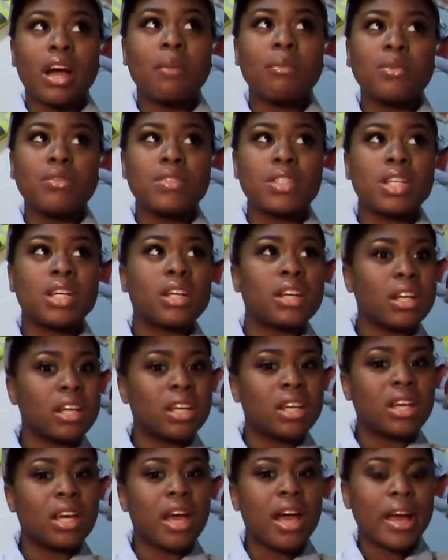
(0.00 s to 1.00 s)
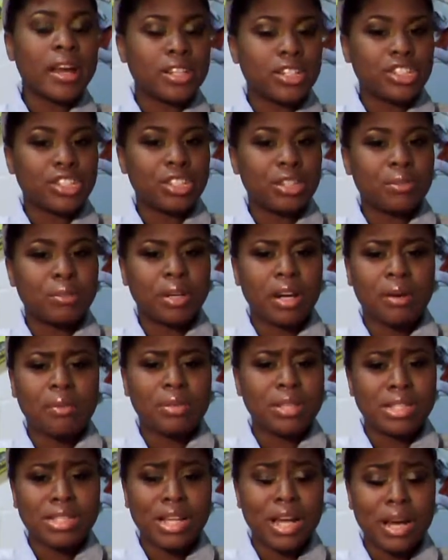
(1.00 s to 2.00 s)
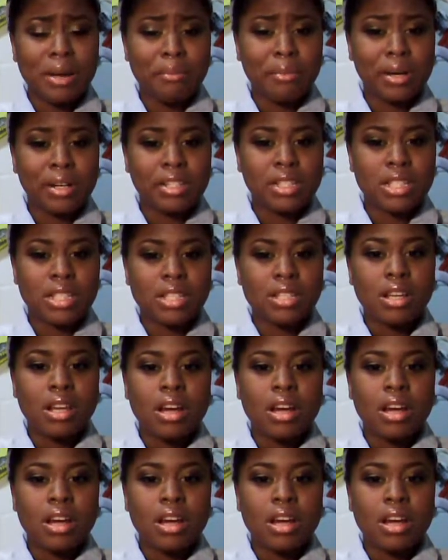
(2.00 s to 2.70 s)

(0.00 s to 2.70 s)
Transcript: I moved to Connecticut actually when I was nine months.